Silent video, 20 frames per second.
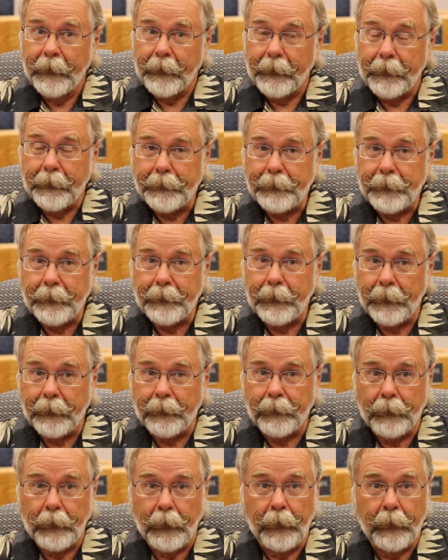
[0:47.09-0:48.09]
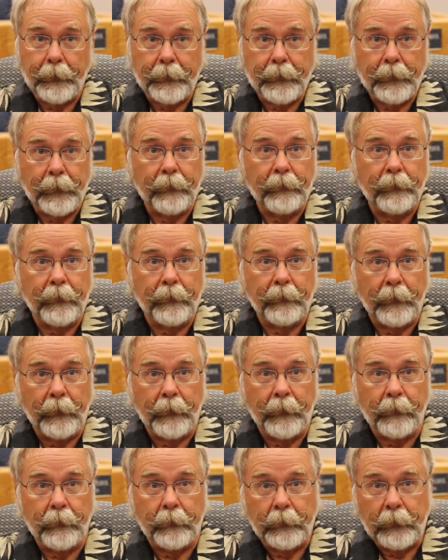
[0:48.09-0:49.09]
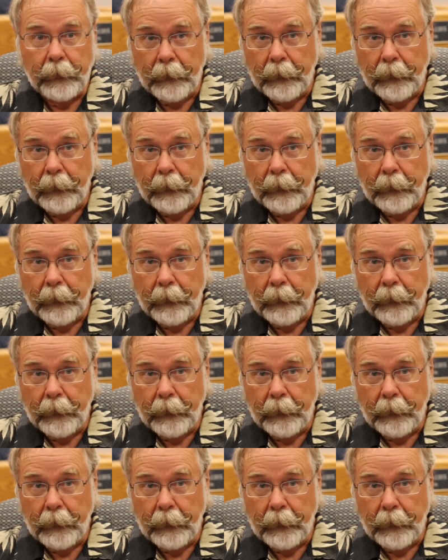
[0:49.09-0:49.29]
because it's not just a single